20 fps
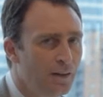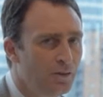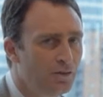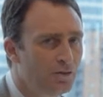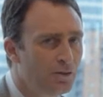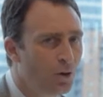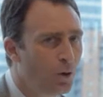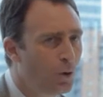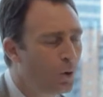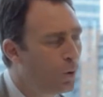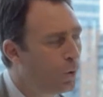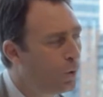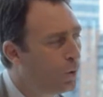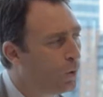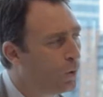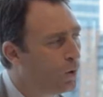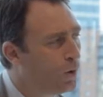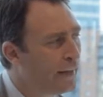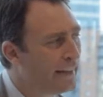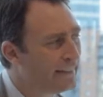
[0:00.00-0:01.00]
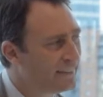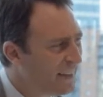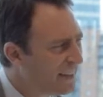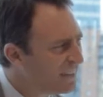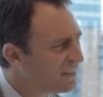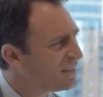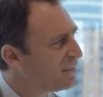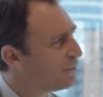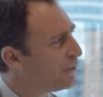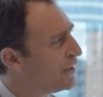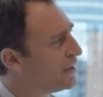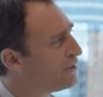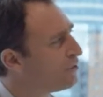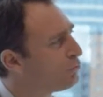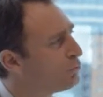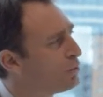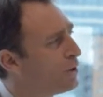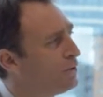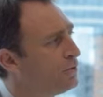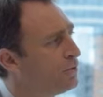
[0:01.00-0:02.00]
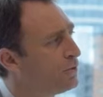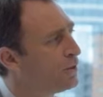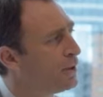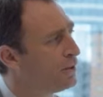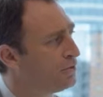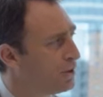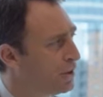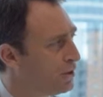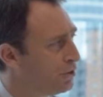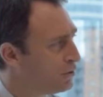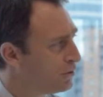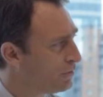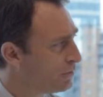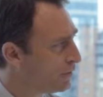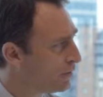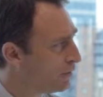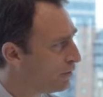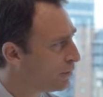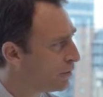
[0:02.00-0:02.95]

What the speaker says: So he takes a very strong decision